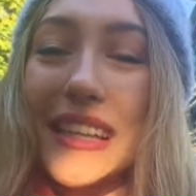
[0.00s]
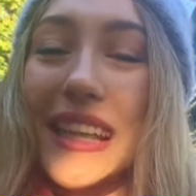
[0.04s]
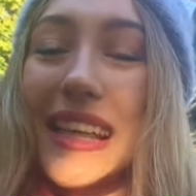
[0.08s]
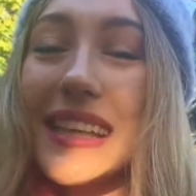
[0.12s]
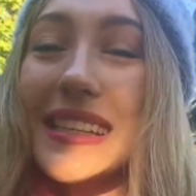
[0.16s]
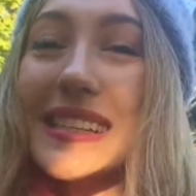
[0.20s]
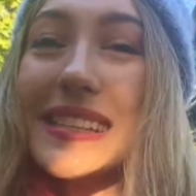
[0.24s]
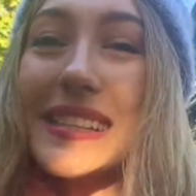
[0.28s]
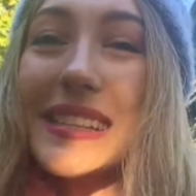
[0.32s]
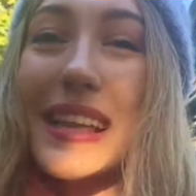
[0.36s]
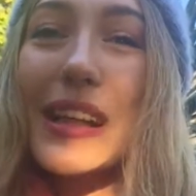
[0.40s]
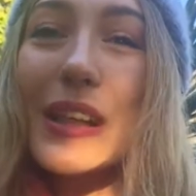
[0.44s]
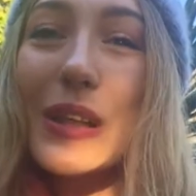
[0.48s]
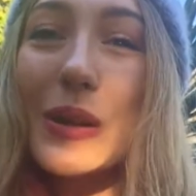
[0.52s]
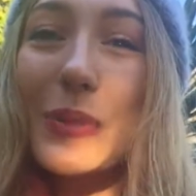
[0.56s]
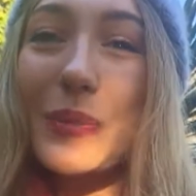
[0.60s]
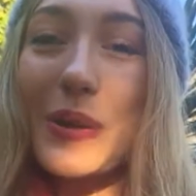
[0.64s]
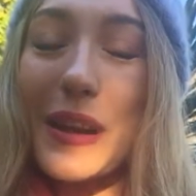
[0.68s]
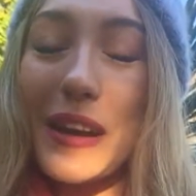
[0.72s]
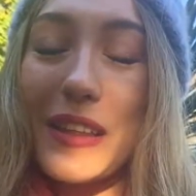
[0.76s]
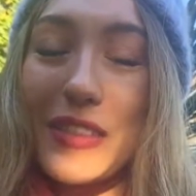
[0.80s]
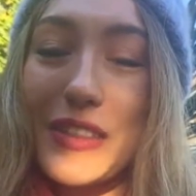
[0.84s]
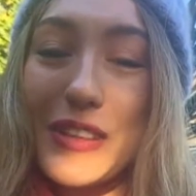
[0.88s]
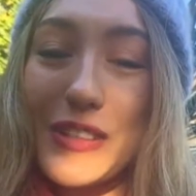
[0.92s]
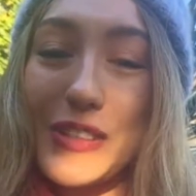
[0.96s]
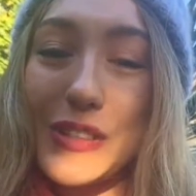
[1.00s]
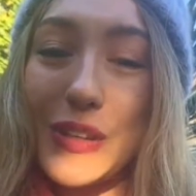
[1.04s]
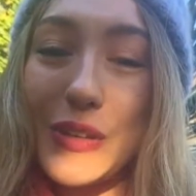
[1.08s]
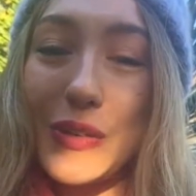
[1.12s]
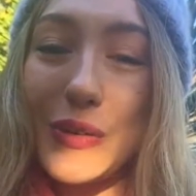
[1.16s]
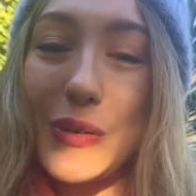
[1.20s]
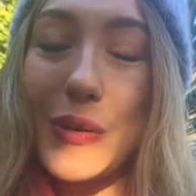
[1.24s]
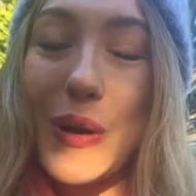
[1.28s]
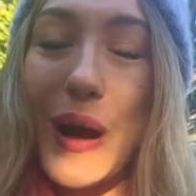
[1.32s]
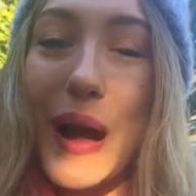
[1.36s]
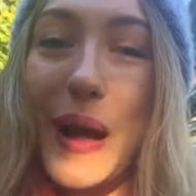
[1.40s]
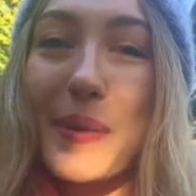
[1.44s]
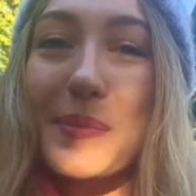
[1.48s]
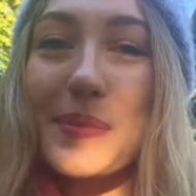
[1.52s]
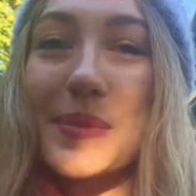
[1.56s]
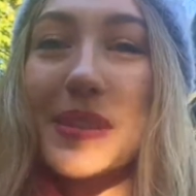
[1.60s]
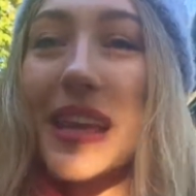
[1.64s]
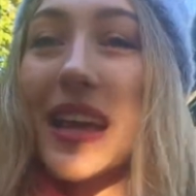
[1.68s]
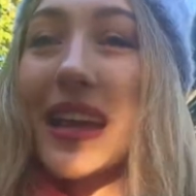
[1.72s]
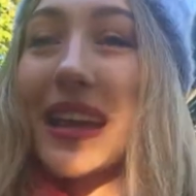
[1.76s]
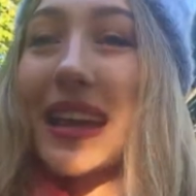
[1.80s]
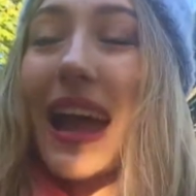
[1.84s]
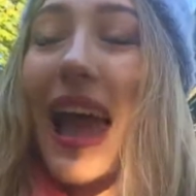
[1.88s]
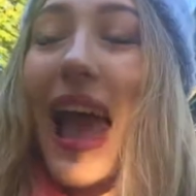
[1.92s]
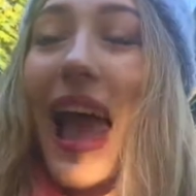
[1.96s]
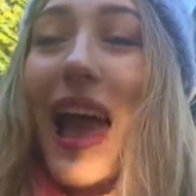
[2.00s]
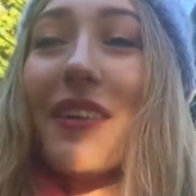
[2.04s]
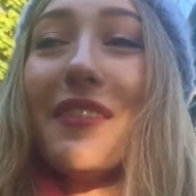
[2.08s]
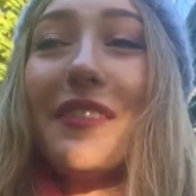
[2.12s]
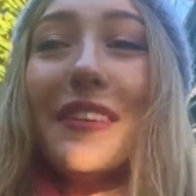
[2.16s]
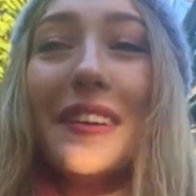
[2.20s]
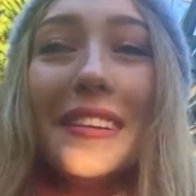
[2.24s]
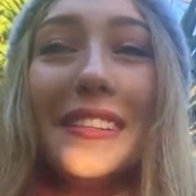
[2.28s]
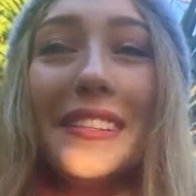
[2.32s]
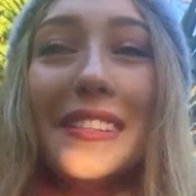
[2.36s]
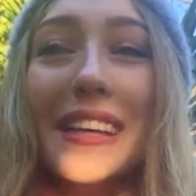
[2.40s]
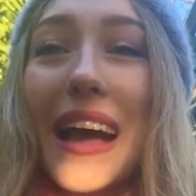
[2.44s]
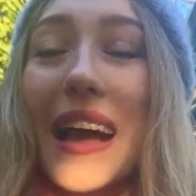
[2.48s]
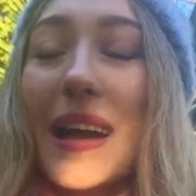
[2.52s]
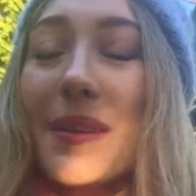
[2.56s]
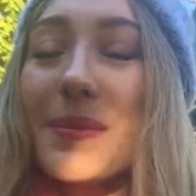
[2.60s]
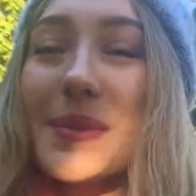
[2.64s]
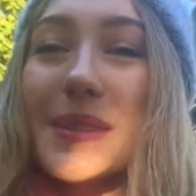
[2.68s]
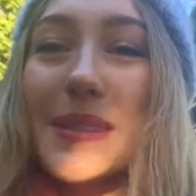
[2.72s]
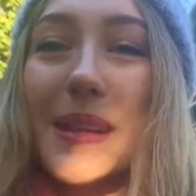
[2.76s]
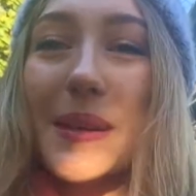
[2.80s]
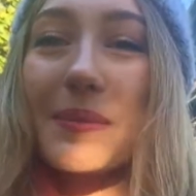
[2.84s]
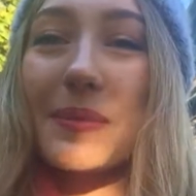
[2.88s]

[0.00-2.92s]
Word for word: let's celebrate the screw-ups. Every time